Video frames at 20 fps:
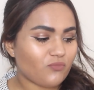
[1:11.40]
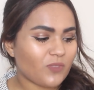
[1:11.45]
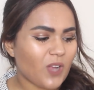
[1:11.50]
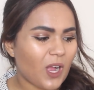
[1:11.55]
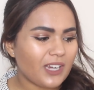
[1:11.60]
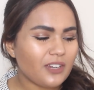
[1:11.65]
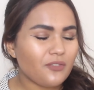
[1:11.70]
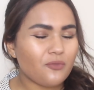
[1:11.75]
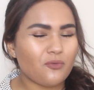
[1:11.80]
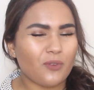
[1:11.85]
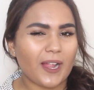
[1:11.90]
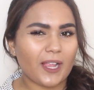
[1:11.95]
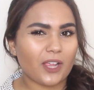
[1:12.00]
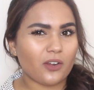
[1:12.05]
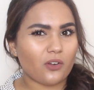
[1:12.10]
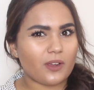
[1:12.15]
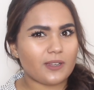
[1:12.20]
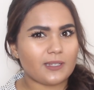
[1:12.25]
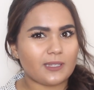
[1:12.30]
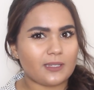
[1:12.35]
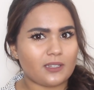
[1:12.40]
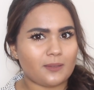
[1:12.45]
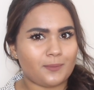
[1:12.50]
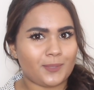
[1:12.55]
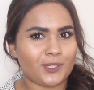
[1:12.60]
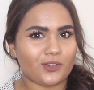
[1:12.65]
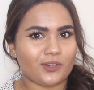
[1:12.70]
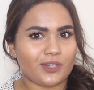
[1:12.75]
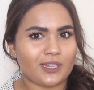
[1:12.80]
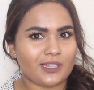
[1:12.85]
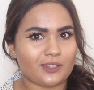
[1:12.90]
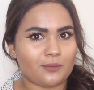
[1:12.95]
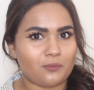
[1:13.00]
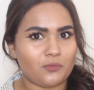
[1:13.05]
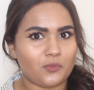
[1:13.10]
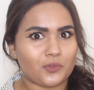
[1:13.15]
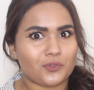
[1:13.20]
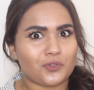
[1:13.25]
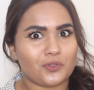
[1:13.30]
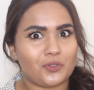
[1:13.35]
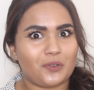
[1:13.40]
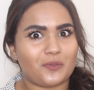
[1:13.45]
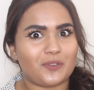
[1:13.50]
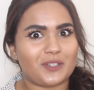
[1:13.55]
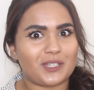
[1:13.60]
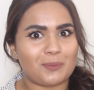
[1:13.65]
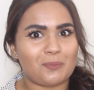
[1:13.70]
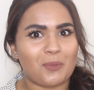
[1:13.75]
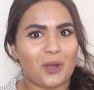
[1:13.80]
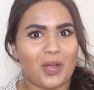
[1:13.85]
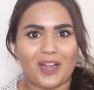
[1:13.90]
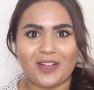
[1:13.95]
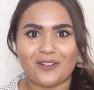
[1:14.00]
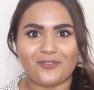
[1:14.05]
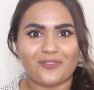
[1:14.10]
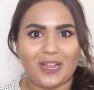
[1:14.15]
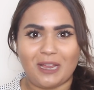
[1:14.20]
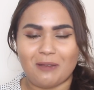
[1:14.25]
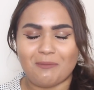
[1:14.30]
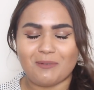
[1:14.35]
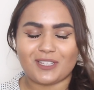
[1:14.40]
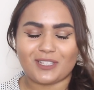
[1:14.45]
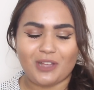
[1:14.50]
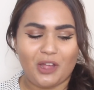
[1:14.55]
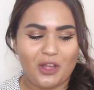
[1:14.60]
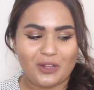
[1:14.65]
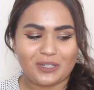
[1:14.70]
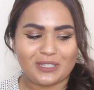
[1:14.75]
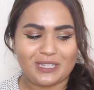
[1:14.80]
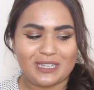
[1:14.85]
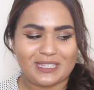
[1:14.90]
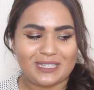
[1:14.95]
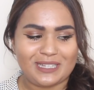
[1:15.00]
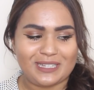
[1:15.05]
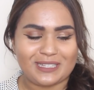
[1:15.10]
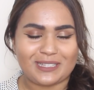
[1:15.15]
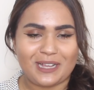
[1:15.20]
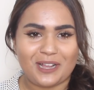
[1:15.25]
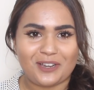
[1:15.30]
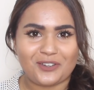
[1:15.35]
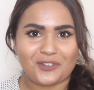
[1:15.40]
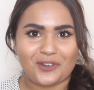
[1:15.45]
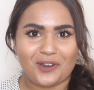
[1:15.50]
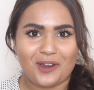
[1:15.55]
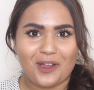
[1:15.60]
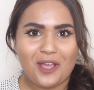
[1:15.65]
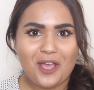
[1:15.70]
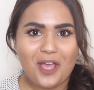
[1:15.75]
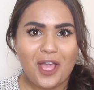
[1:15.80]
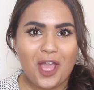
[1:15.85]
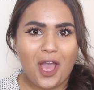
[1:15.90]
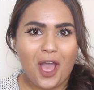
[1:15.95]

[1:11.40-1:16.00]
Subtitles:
kind of recognise it, to be honest. I'm not sure if it's by a famous artist, etc.